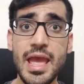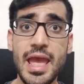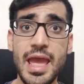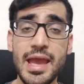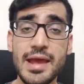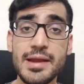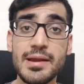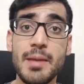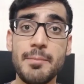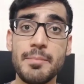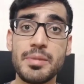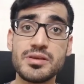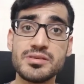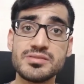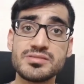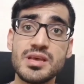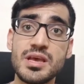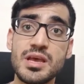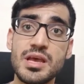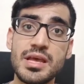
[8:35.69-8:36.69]
And
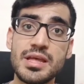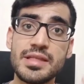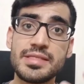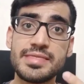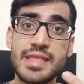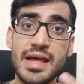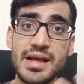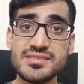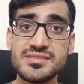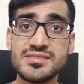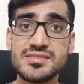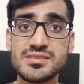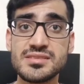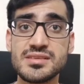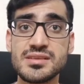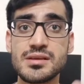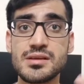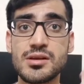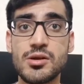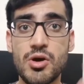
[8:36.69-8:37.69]
because
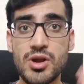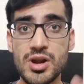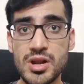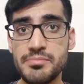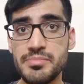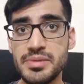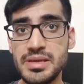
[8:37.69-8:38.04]
that's gonna